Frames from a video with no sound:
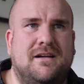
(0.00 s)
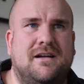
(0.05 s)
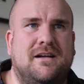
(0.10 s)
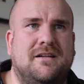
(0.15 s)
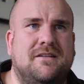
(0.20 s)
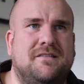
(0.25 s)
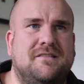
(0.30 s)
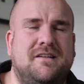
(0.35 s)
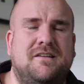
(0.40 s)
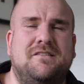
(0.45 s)

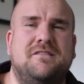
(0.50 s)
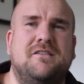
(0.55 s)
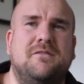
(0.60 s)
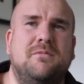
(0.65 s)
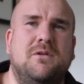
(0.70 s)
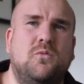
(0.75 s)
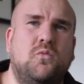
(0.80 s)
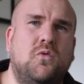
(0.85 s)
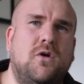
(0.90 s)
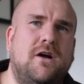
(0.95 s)
system
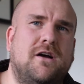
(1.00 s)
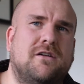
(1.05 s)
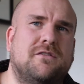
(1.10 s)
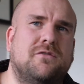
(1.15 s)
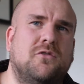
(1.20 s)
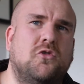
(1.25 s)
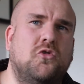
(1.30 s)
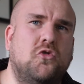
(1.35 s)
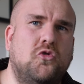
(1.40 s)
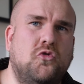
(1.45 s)
that works
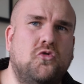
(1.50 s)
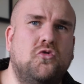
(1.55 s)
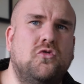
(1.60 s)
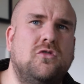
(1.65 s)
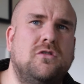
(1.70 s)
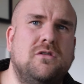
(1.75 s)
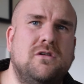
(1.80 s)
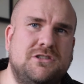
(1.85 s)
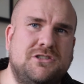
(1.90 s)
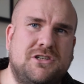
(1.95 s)
for
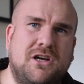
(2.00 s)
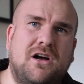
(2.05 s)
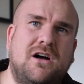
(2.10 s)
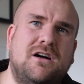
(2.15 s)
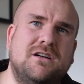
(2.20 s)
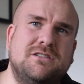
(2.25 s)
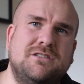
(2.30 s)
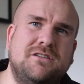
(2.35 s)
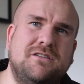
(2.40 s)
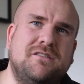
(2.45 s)
all
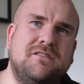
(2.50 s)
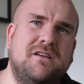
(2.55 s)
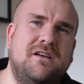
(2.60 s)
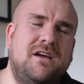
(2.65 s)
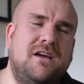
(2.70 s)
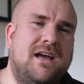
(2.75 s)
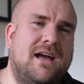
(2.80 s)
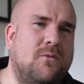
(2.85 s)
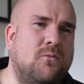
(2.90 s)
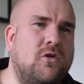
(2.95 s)
chargers,
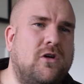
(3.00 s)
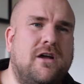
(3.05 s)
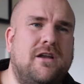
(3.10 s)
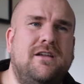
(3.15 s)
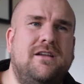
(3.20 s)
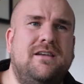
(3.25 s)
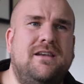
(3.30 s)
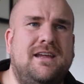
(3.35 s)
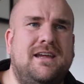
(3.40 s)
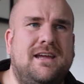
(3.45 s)
and we're going
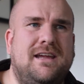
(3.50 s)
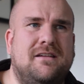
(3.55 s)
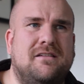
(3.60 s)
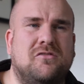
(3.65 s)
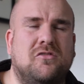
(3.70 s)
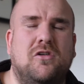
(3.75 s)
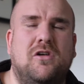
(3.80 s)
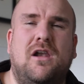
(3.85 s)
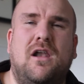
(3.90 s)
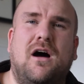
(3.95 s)
to need
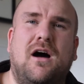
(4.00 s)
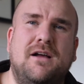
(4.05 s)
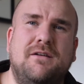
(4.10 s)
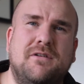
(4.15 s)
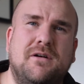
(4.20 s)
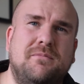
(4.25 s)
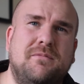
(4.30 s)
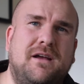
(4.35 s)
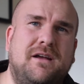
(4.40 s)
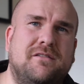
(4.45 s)
sort of live
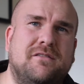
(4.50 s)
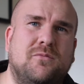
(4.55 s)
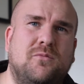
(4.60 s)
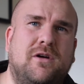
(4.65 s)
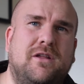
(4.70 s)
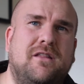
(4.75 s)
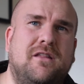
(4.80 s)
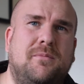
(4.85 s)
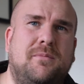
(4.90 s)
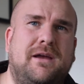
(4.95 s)
updates on
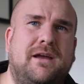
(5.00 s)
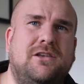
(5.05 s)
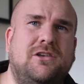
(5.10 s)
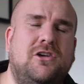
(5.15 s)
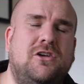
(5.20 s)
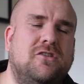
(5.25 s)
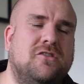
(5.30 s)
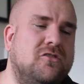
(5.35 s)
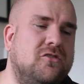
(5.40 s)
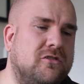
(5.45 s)
whether they're being
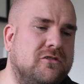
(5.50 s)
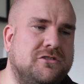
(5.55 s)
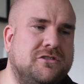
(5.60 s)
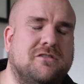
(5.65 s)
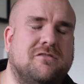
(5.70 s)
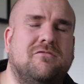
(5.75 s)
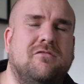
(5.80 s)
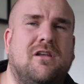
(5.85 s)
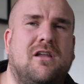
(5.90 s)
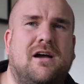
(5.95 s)
used, not
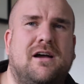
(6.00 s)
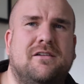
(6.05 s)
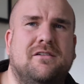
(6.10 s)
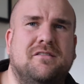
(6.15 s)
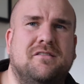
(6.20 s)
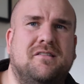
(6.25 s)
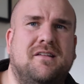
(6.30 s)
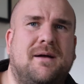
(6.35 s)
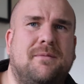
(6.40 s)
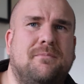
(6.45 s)
just relying on
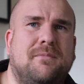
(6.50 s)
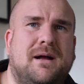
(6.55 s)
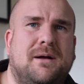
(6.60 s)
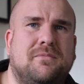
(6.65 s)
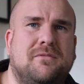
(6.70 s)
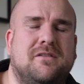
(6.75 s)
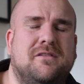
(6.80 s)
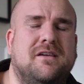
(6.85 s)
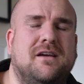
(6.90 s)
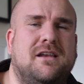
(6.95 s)
ZapMap
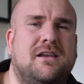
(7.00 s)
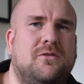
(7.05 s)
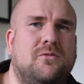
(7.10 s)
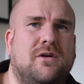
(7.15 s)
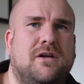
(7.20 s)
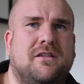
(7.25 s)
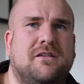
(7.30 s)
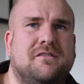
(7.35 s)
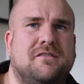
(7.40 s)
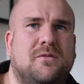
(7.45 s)
to tell you
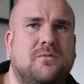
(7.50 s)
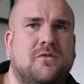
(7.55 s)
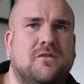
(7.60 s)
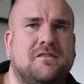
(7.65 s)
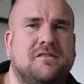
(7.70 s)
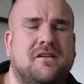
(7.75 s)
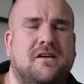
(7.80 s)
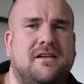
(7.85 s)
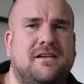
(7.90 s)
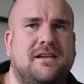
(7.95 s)
whether someone's
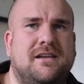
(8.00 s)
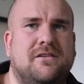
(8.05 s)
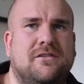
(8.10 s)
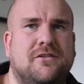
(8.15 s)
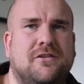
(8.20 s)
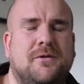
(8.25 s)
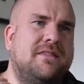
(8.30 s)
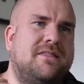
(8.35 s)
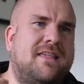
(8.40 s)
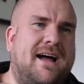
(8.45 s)
signed in or not.